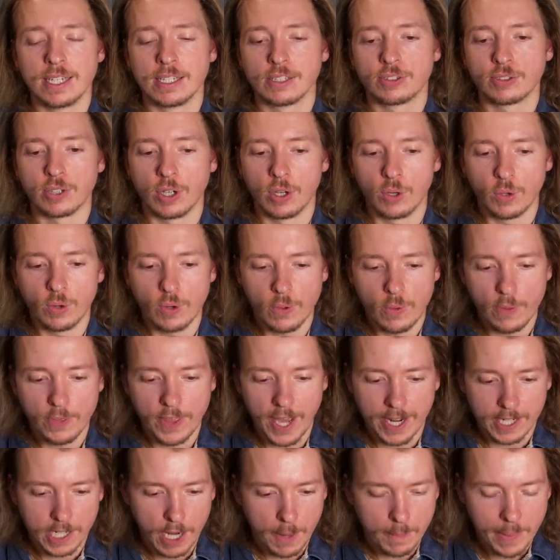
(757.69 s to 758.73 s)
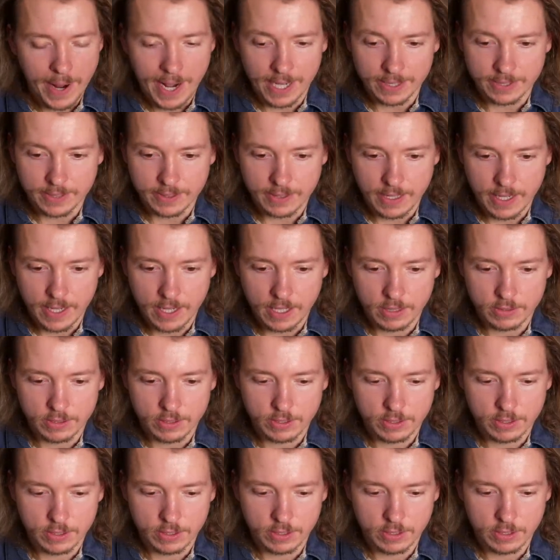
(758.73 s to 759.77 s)
So that got passed down
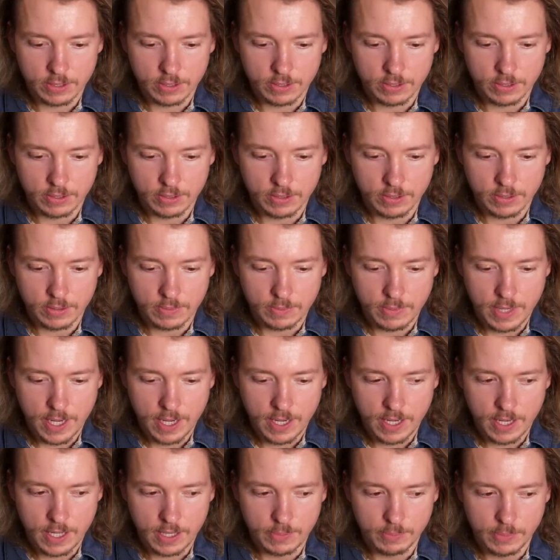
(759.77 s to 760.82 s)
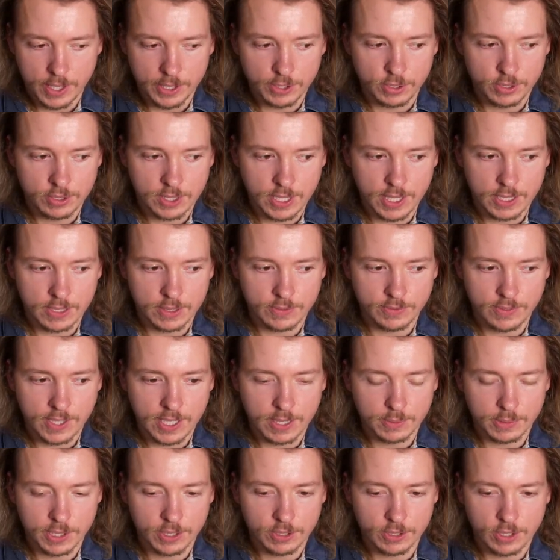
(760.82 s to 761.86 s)
to my mother's side of the
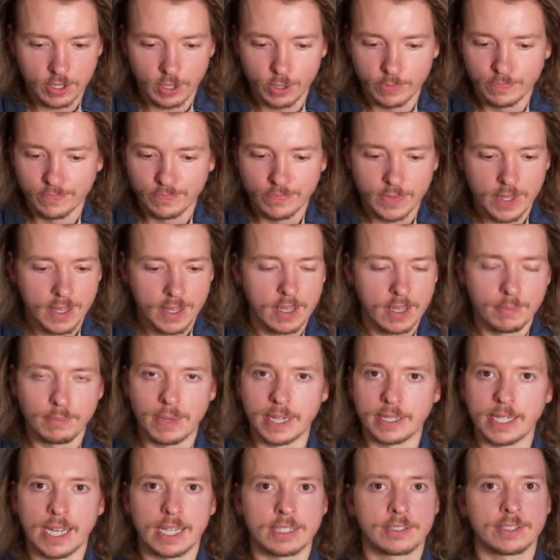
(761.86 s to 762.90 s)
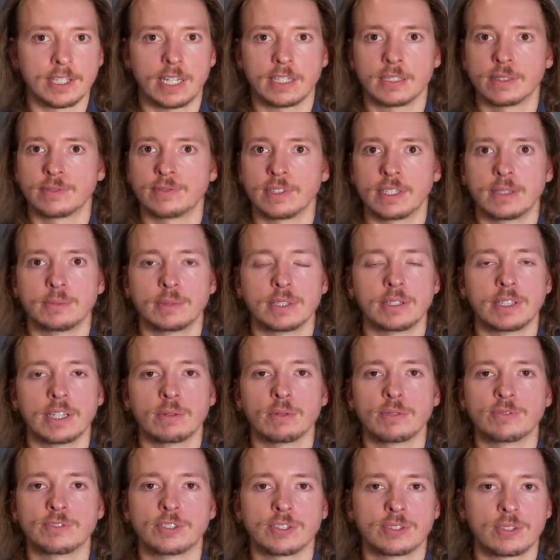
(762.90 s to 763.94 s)
family. So my dad's side of the family, they
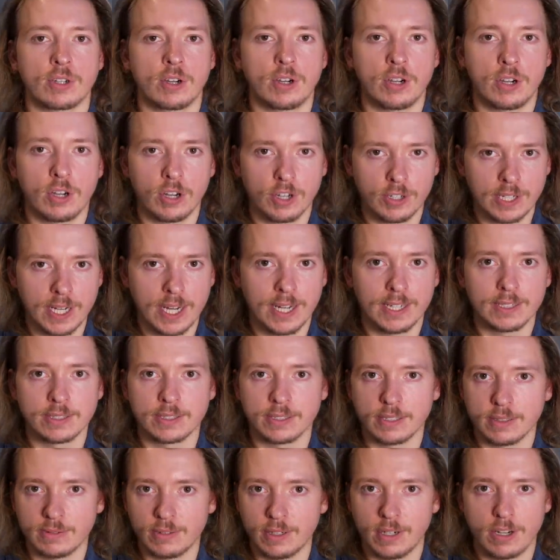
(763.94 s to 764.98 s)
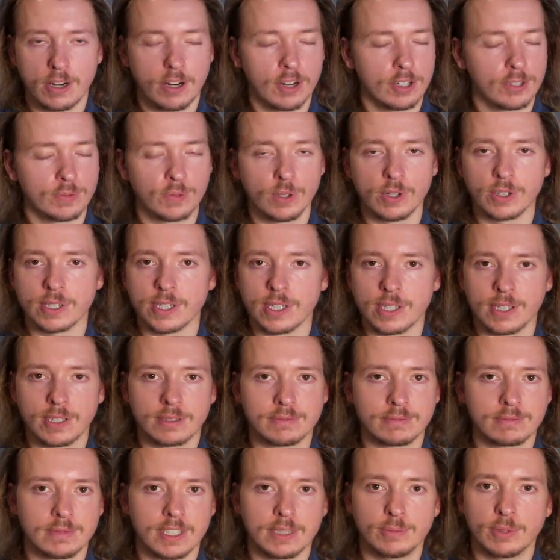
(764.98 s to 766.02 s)
were just hard ass,
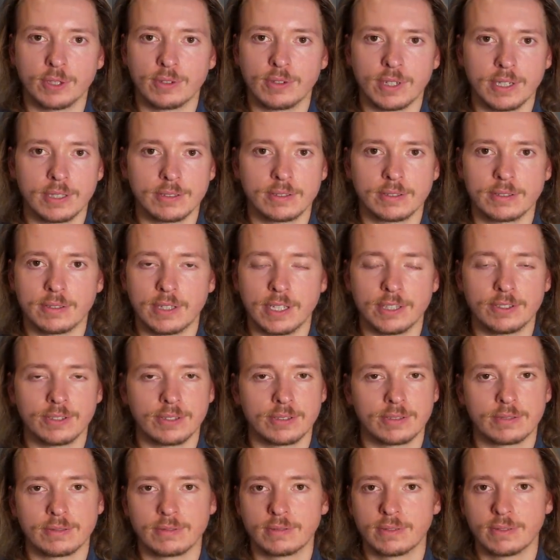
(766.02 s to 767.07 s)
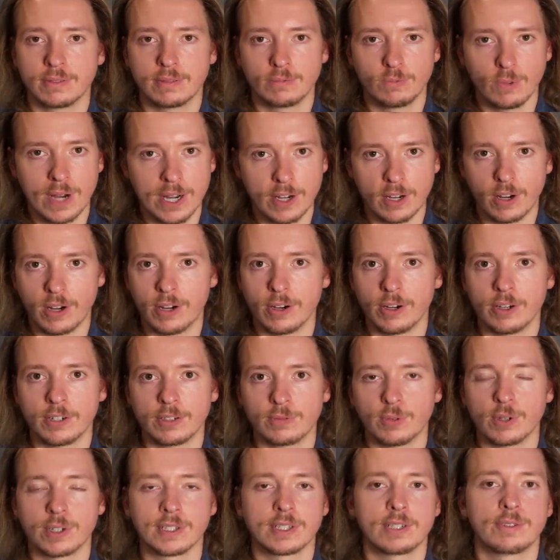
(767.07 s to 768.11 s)
hardworking immigrants. They just went
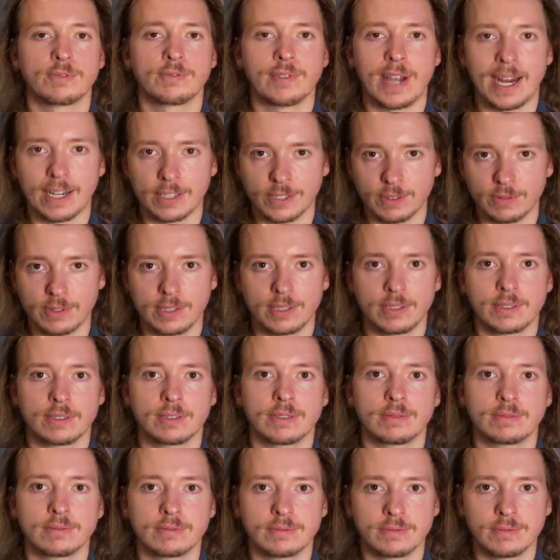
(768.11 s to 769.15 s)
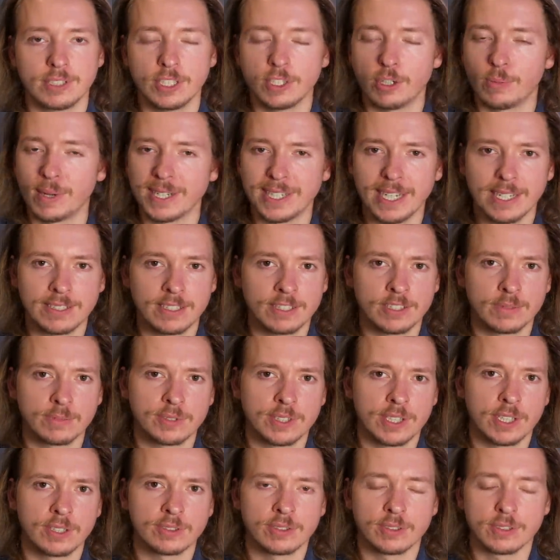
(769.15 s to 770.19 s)
hard, worked in factories. You know, my dad did some
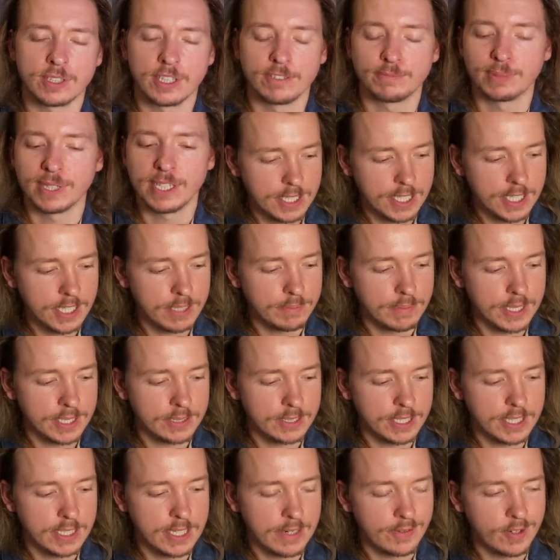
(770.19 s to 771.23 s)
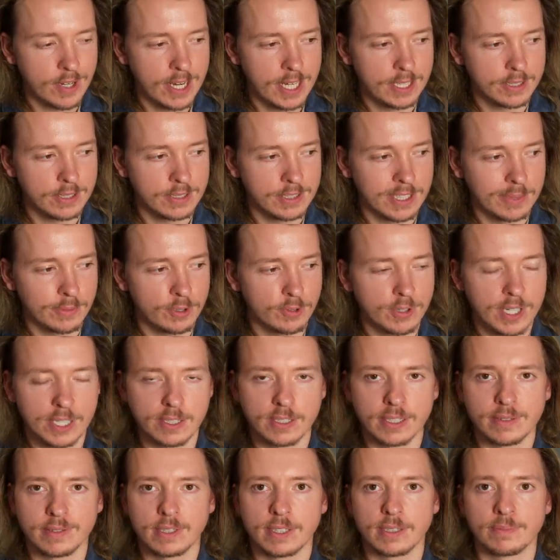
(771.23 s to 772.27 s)
sales and stuff, but he admits he never had the same
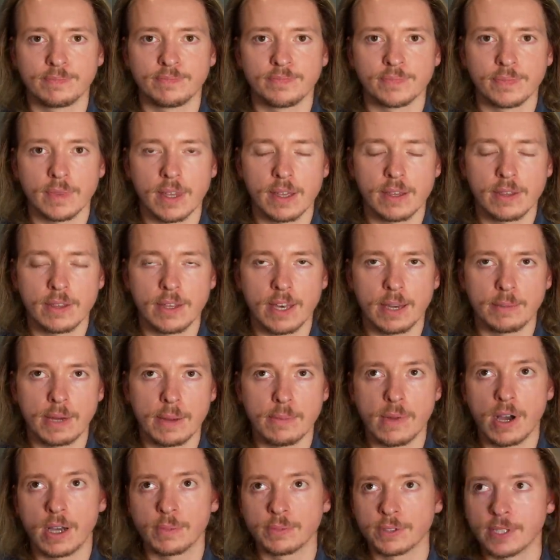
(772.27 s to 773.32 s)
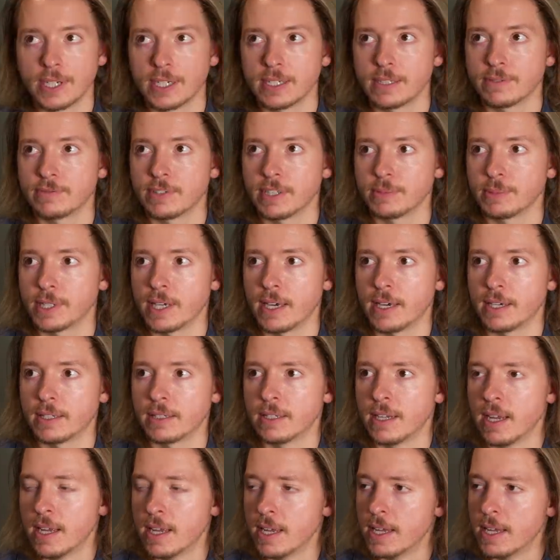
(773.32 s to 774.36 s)
creativity that my mom's side of the family had.